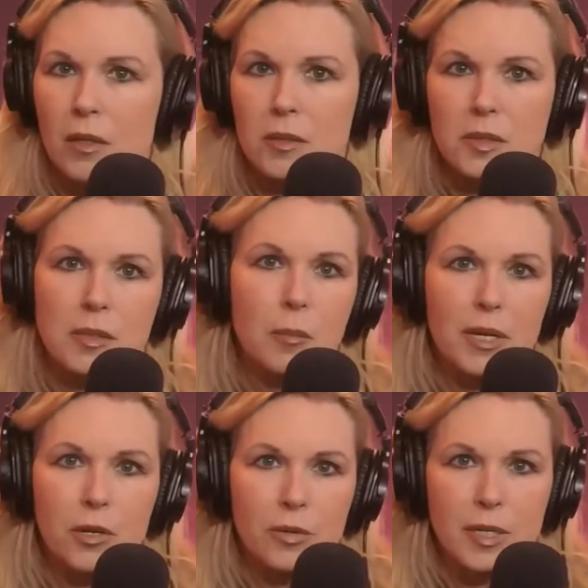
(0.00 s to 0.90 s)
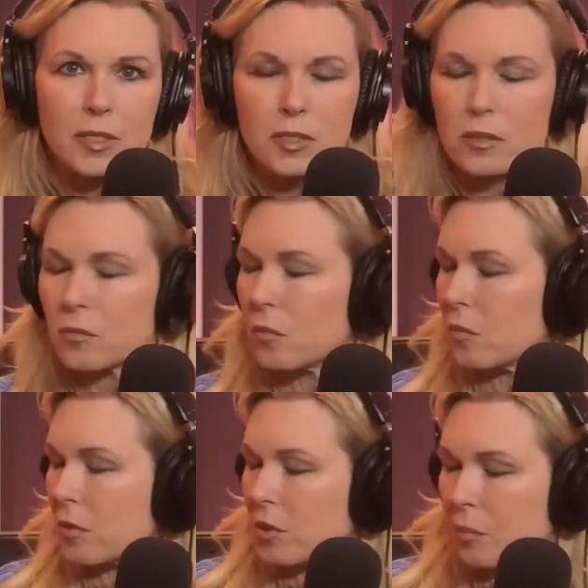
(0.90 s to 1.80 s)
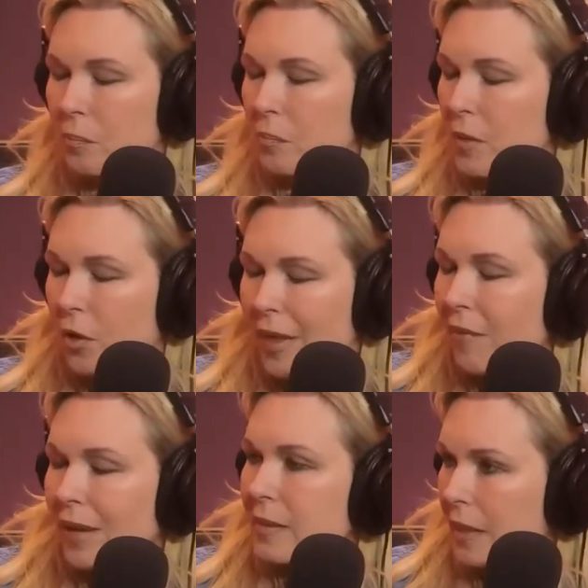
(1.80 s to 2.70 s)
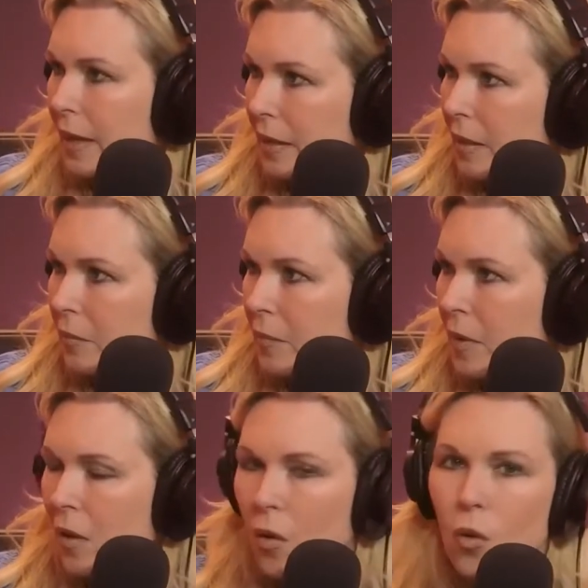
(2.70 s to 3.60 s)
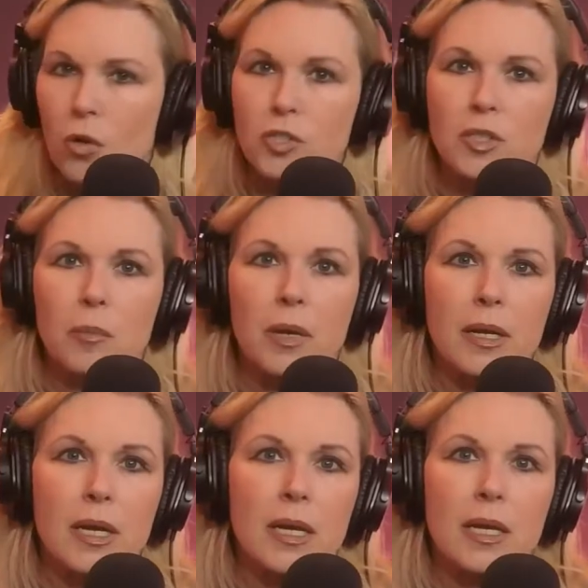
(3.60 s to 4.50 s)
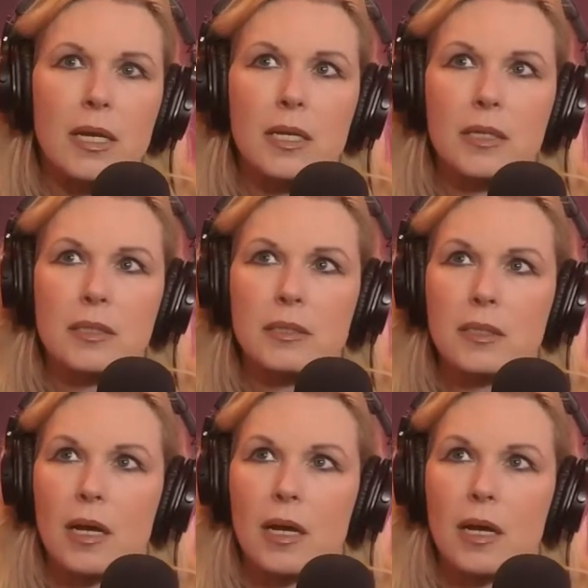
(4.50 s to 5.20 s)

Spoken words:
somebody who needs to, they have anxiety, or somebody is